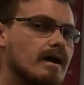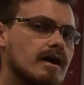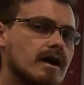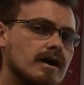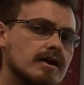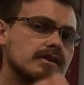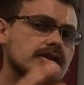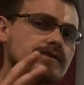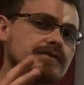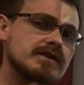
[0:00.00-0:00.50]

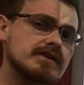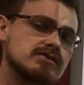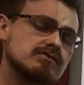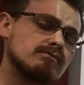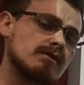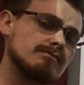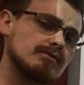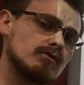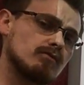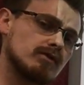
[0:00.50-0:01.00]
another thing to
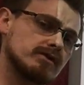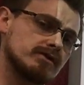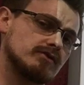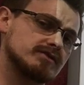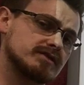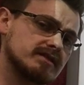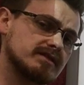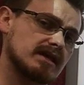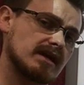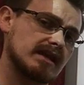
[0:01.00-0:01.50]
remember when
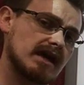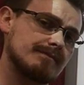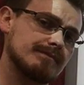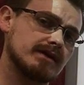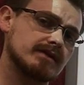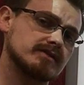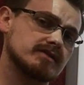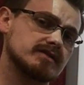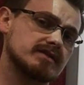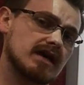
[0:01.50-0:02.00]
using
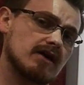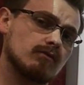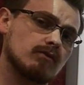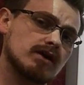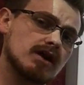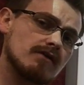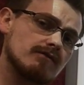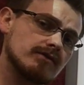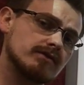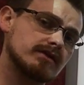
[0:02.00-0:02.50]
dynamics is that
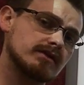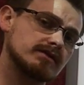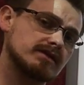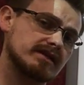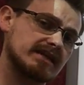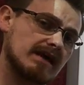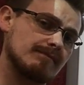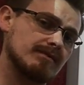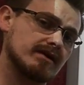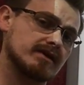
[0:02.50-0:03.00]
wherever the
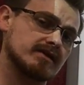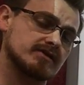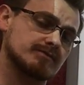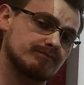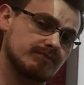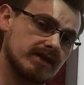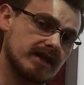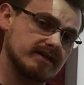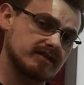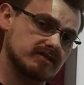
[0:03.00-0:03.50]
dynamic is
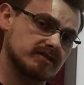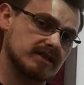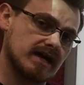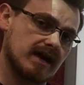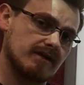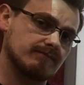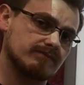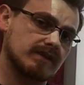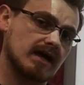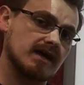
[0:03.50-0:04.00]
placed
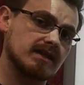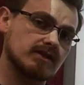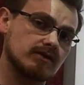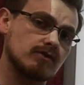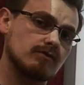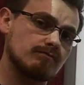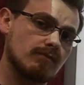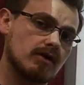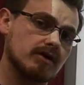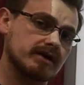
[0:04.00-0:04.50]
at, that
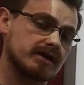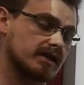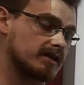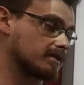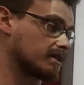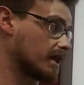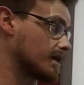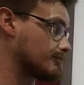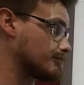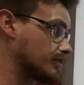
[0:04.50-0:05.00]
little
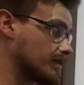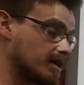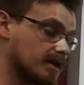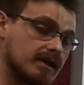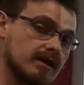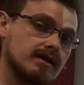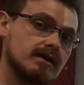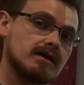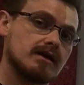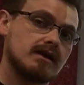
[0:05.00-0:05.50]
marking like
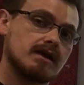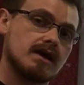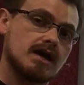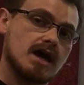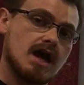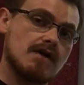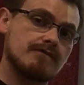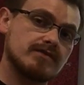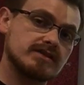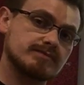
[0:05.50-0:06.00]
P,
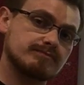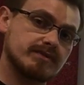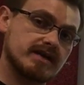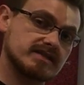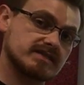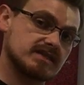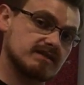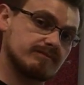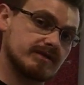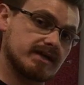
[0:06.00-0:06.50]
if it's
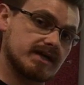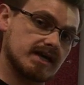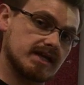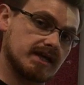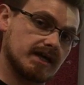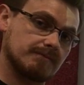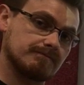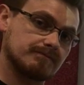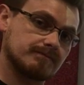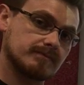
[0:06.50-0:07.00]
placed at the
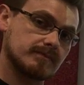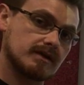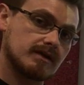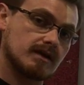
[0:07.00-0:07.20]
beginning,